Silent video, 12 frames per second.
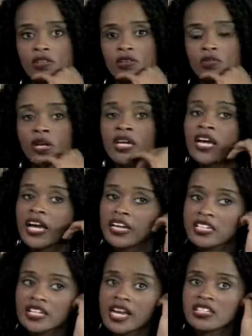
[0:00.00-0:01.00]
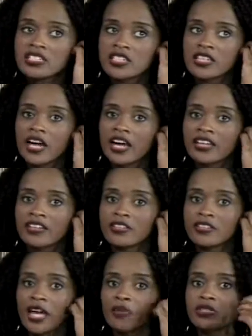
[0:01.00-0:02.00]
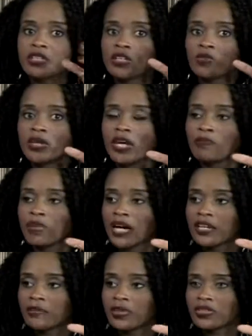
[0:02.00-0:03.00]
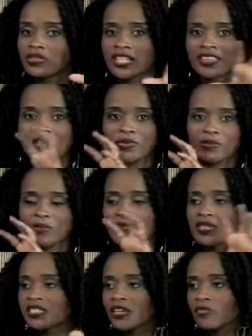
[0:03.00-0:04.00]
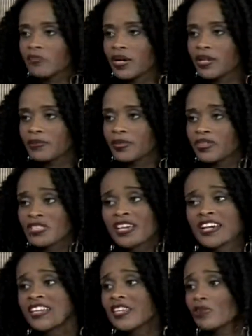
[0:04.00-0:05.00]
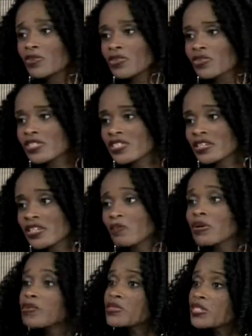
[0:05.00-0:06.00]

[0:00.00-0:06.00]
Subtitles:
hard way. And it's actually, that was like, we had body butters. I think we had maybe 7 body butters. And they weren't all selling, but I was